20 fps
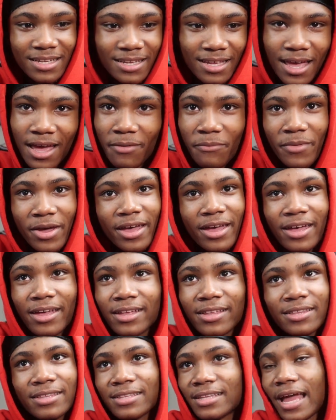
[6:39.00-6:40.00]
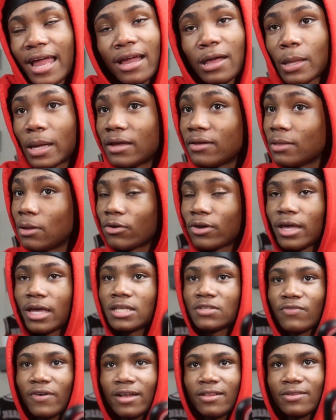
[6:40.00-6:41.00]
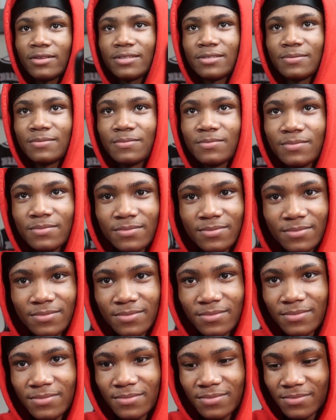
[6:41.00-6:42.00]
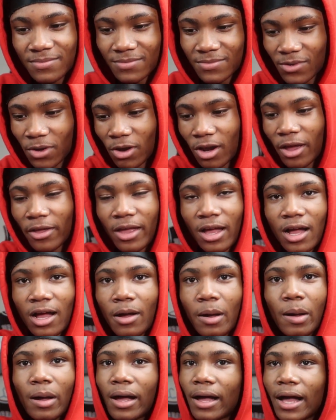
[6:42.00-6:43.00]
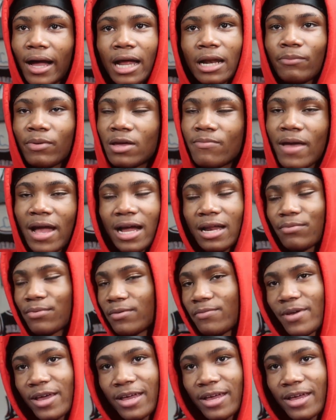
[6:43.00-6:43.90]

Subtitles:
Yeah, man. I ain't gonna lie. He low key is violent. Hold up, y'all. I gotta play that.